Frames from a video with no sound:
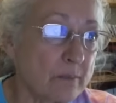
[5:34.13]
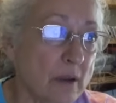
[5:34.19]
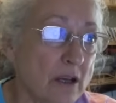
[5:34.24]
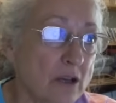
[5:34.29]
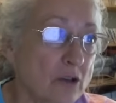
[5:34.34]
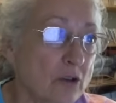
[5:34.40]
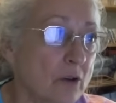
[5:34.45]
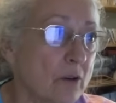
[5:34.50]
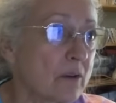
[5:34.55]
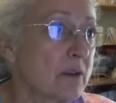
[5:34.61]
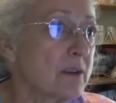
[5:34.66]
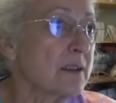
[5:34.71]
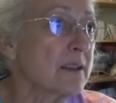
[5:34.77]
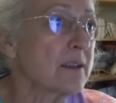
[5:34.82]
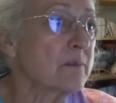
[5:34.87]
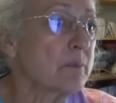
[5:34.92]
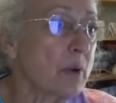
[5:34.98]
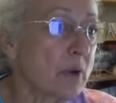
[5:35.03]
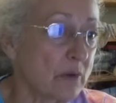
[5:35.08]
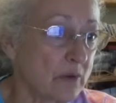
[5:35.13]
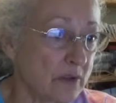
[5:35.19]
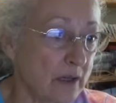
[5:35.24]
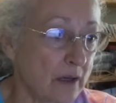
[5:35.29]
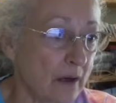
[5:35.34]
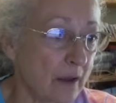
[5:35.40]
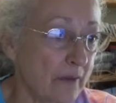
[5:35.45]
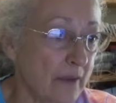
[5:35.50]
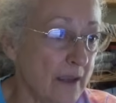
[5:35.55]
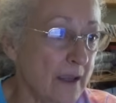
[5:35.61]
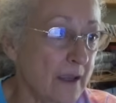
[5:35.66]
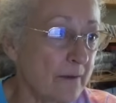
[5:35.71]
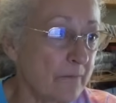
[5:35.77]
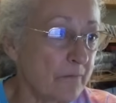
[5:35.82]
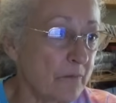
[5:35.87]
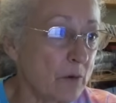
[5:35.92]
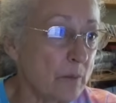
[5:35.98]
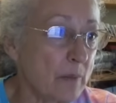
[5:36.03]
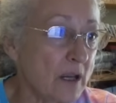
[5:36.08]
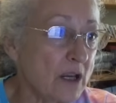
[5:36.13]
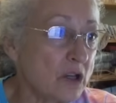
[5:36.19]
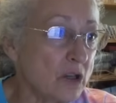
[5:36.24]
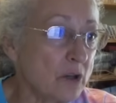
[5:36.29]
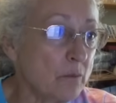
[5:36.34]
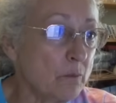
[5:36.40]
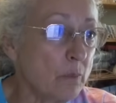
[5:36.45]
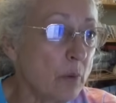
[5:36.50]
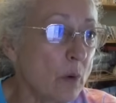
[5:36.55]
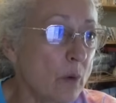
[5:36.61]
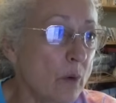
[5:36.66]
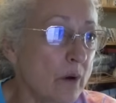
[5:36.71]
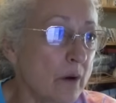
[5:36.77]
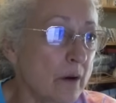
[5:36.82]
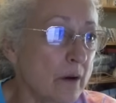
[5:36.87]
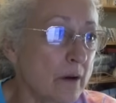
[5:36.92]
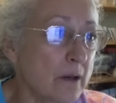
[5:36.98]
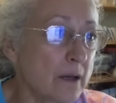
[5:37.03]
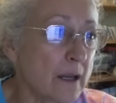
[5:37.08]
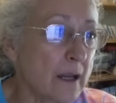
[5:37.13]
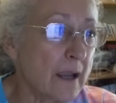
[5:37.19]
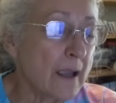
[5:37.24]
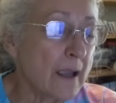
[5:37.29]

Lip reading: make sure this is posted on the information board.